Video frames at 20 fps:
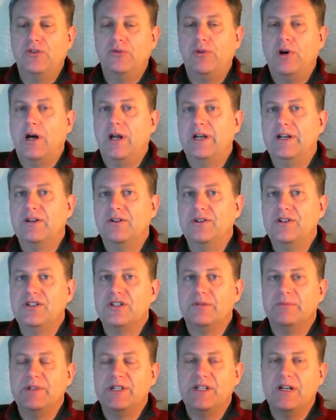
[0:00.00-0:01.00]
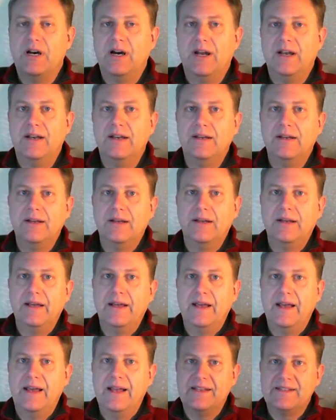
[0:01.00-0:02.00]
While I don't use them a ton,
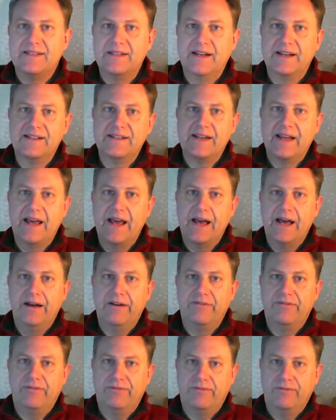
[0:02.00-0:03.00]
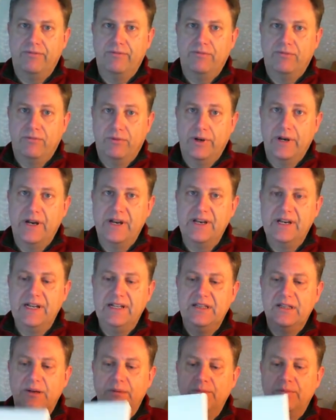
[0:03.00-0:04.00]
it's nice to have when I
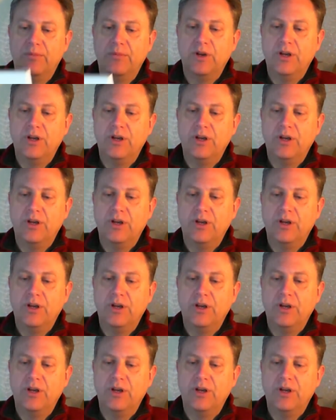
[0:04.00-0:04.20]
need them.